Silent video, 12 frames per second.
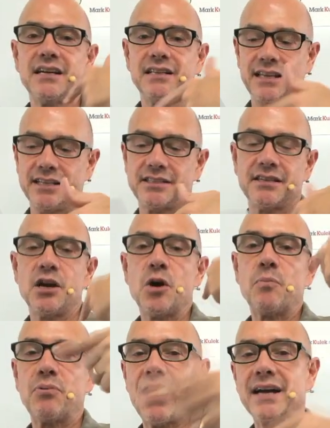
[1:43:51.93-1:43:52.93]
let's
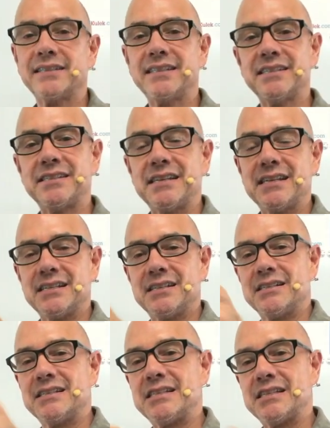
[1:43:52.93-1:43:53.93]
practice
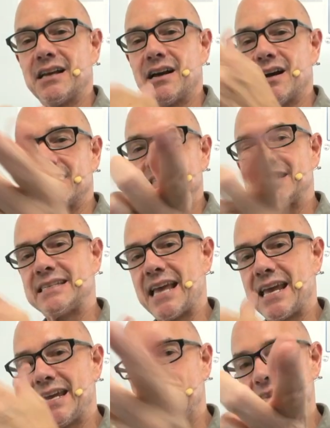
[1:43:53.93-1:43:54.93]

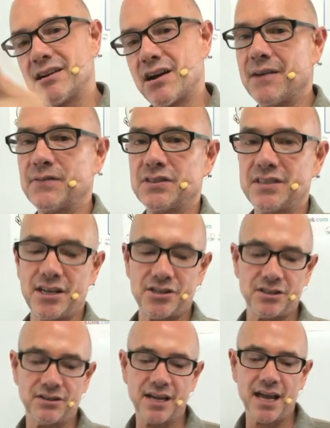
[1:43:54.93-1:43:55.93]
saying the
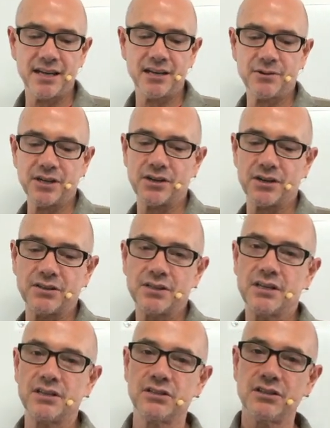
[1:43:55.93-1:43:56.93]
conversation. Okay? Here we go.
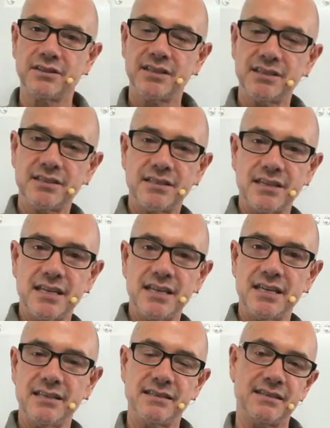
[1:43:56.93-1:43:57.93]
This
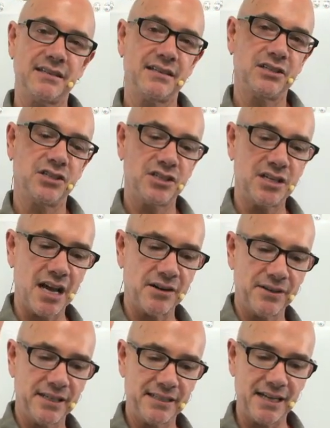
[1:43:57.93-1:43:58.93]
is
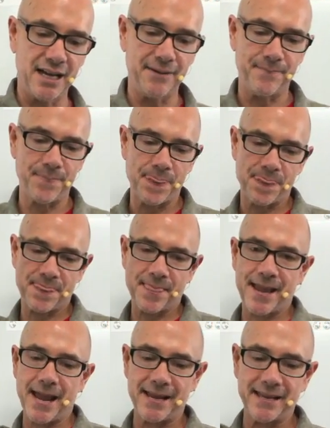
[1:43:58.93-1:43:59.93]
shadowing time. Okay.